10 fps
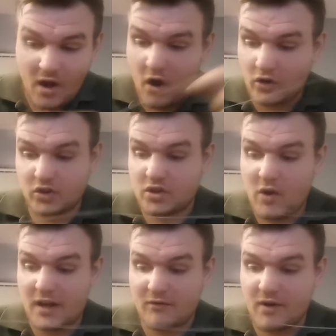I just
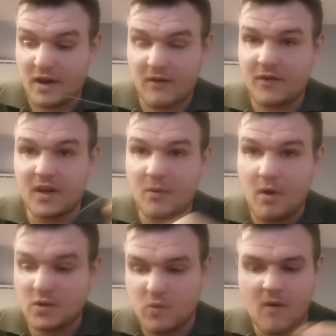like the rig and I think it
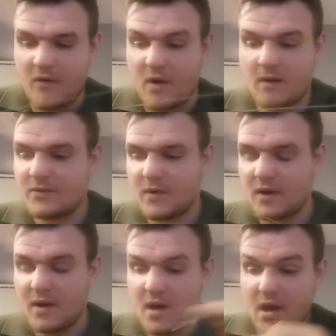works well for what I'm
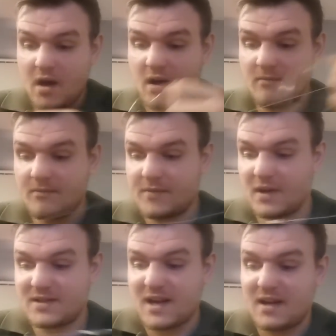doing. But
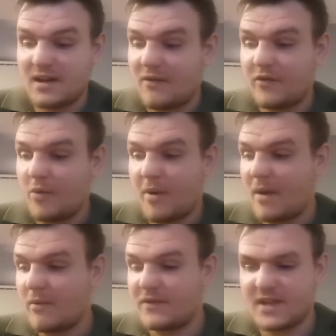I say, a few
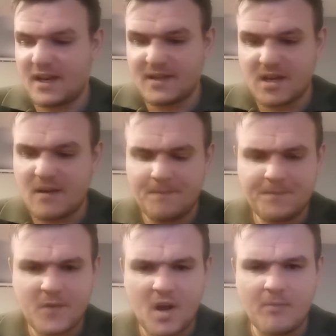people have said it's a
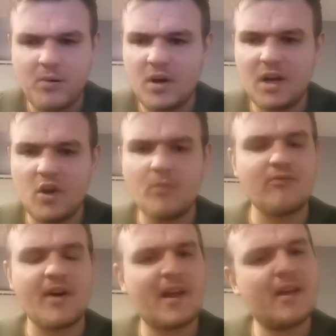pulley
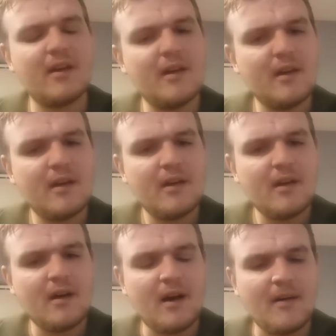loop rig,
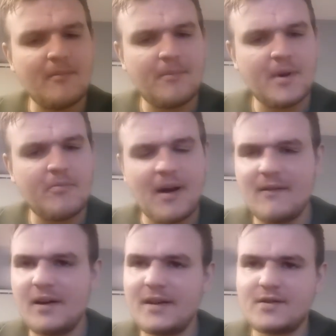but
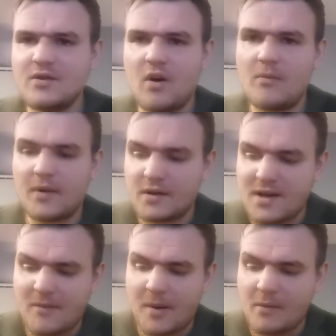apparently it's not, because
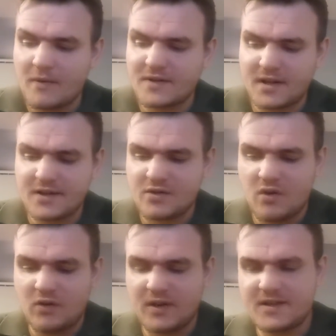other people have said it's
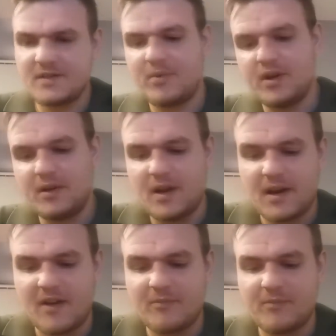not. This is a pulley,
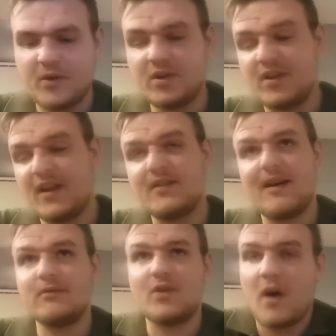and they've put
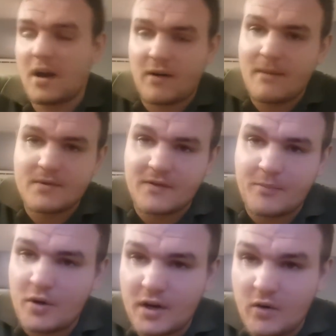detailed diagrams of
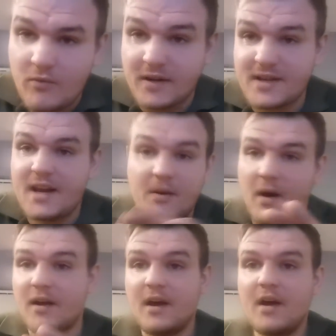pulley loop rigs.
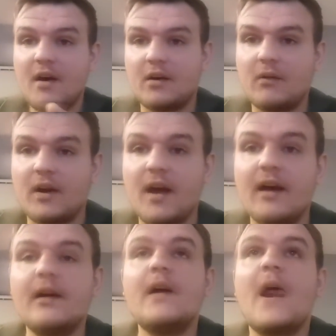Anyway, I don't care.